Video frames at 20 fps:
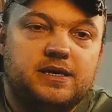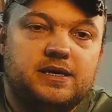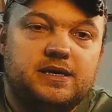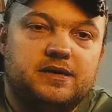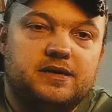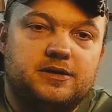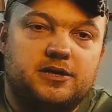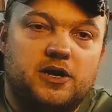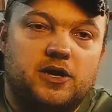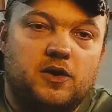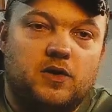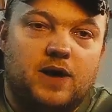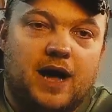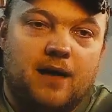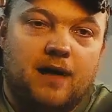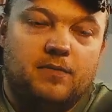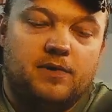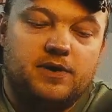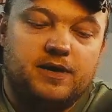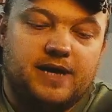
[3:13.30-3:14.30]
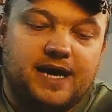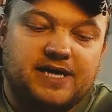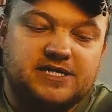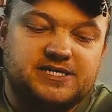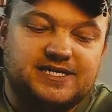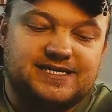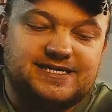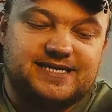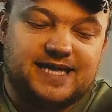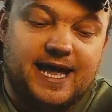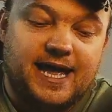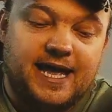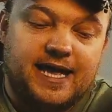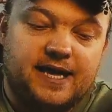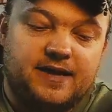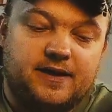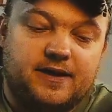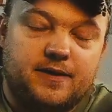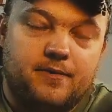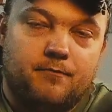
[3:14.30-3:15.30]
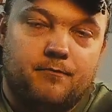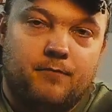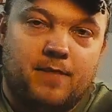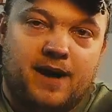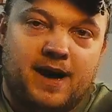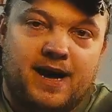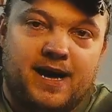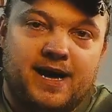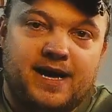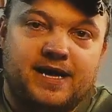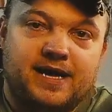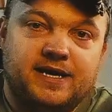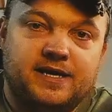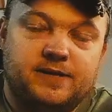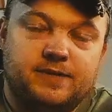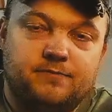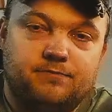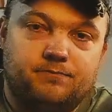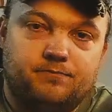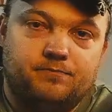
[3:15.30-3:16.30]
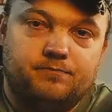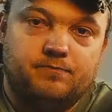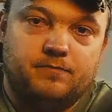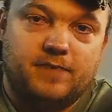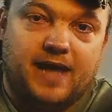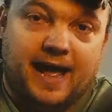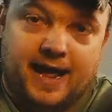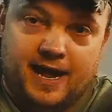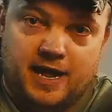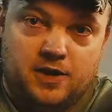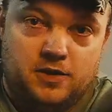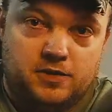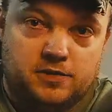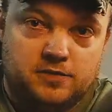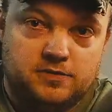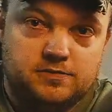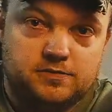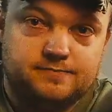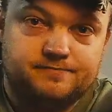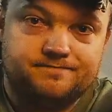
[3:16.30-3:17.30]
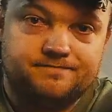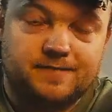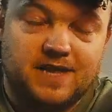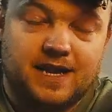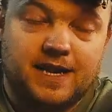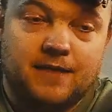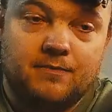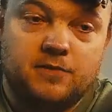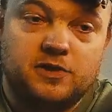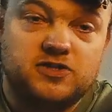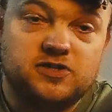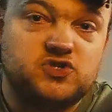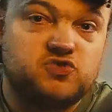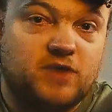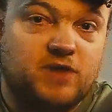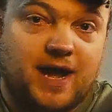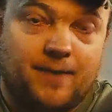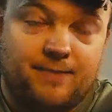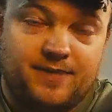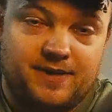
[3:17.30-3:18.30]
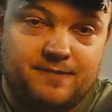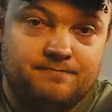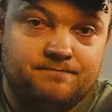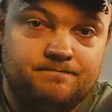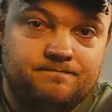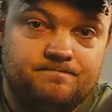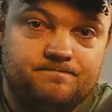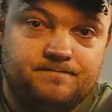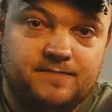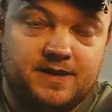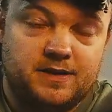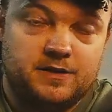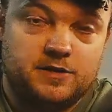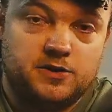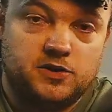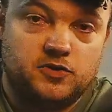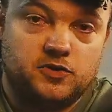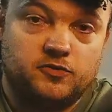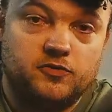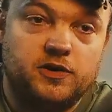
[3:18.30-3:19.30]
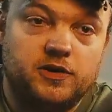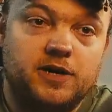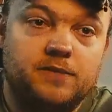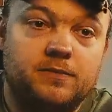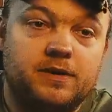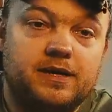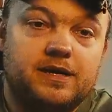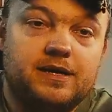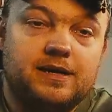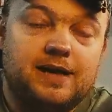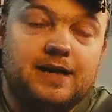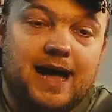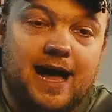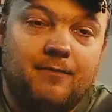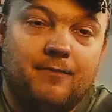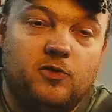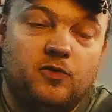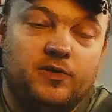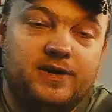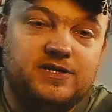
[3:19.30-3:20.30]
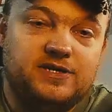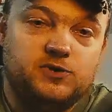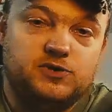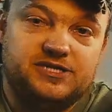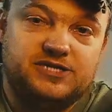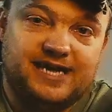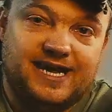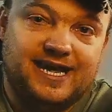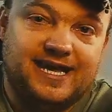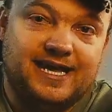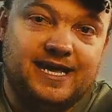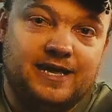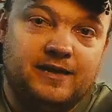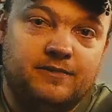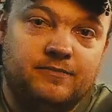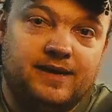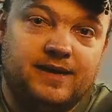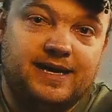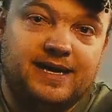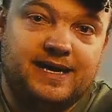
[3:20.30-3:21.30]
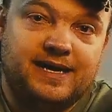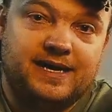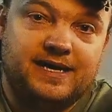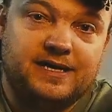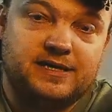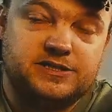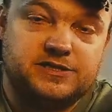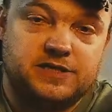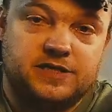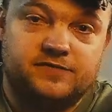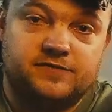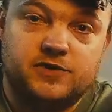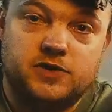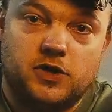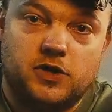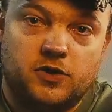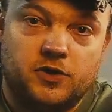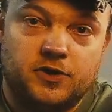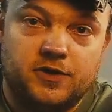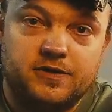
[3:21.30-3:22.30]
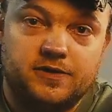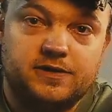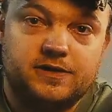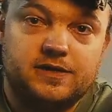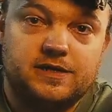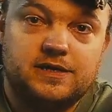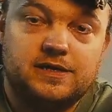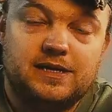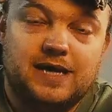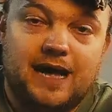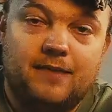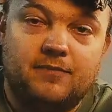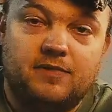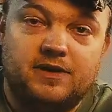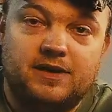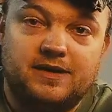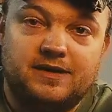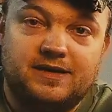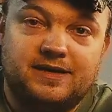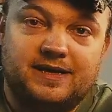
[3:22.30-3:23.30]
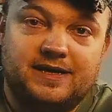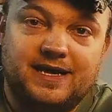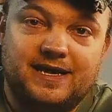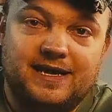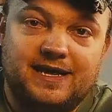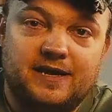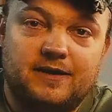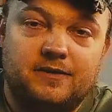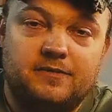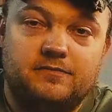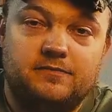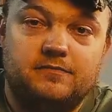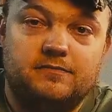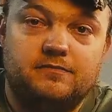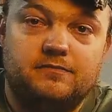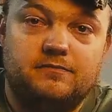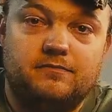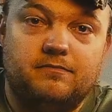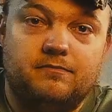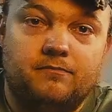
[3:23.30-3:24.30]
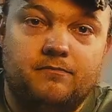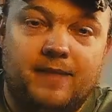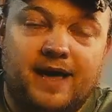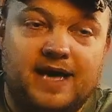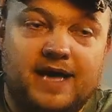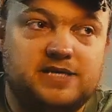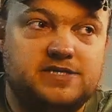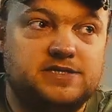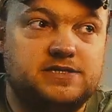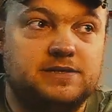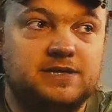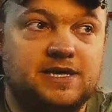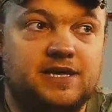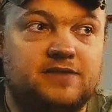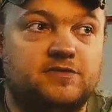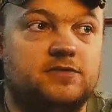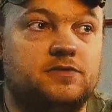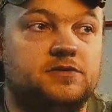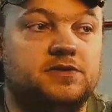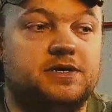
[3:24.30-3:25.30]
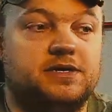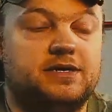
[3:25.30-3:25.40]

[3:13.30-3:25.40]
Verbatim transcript: So I'm going to actually take my owl, and I'm going to drop him in Zul'Gurub. I'm going to tame a son of a car. I'm going to get him maxed, leveled, you